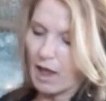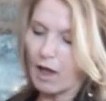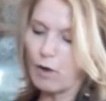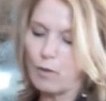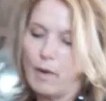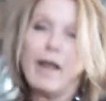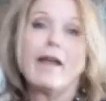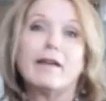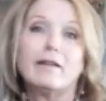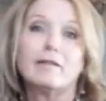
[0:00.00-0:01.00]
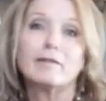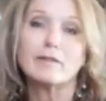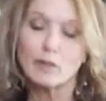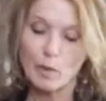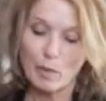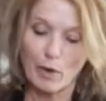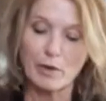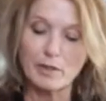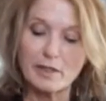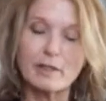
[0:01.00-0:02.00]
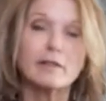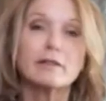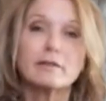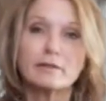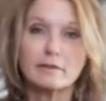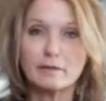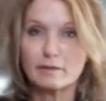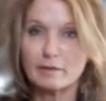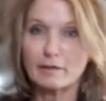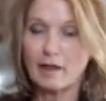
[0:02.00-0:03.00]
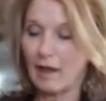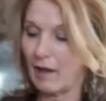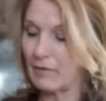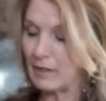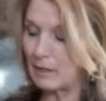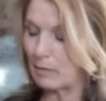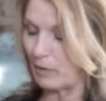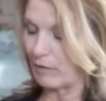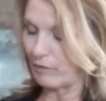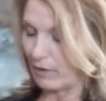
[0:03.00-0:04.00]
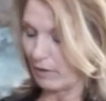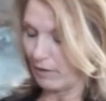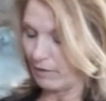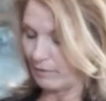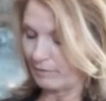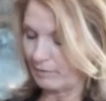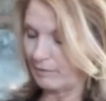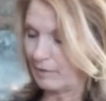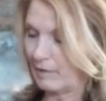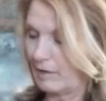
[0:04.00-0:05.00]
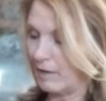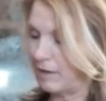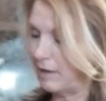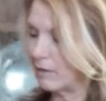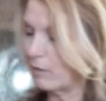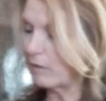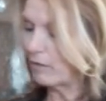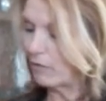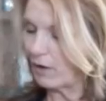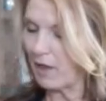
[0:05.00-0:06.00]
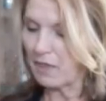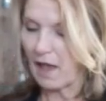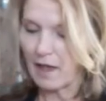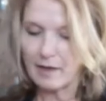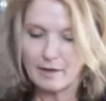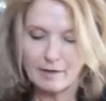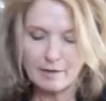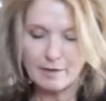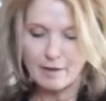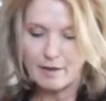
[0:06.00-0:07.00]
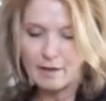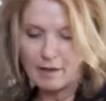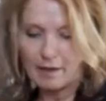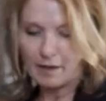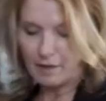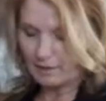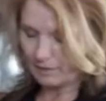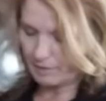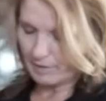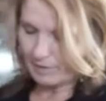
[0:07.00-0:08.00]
Oh, and so important, half a teaspoon of vanilla. Don't want to forget that. And